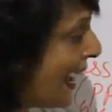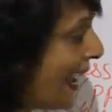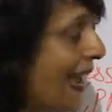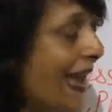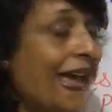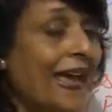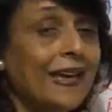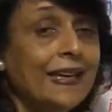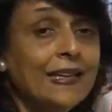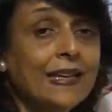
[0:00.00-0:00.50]

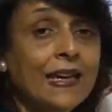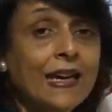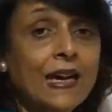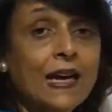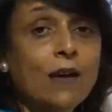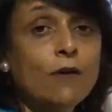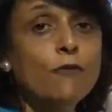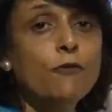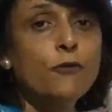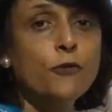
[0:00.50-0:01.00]
and
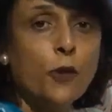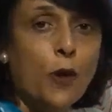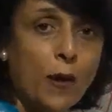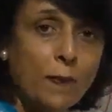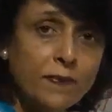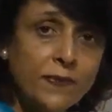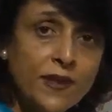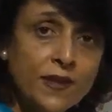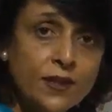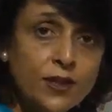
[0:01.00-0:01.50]

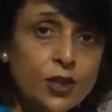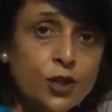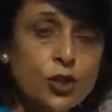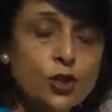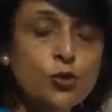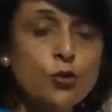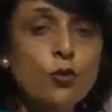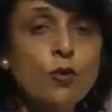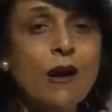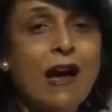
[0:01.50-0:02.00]
from the
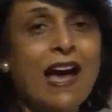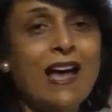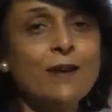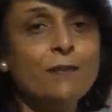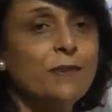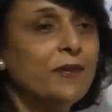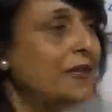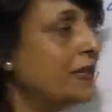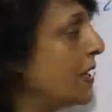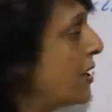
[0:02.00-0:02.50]
tissue,
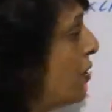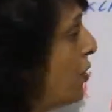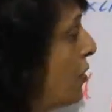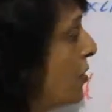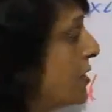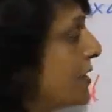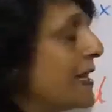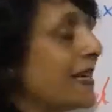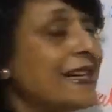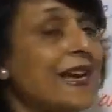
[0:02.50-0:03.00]
carbon
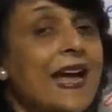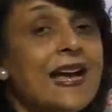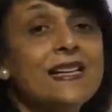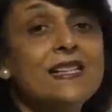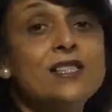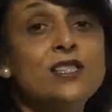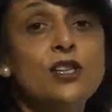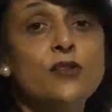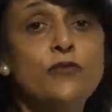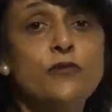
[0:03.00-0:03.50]
dioxide
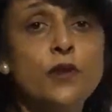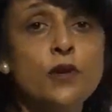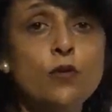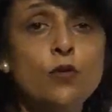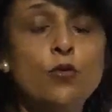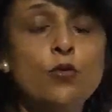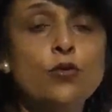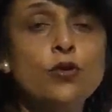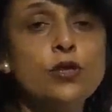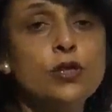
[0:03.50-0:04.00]
has
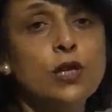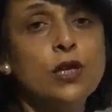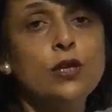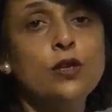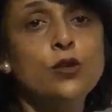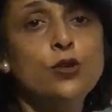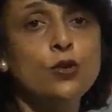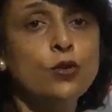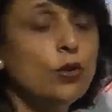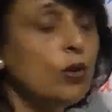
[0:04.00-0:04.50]
diffused
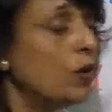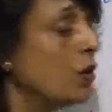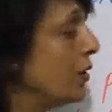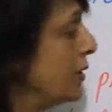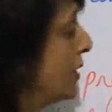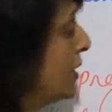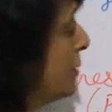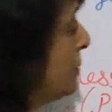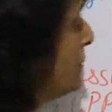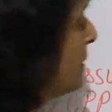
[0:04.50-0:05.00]
into
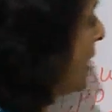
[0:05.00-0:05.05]
the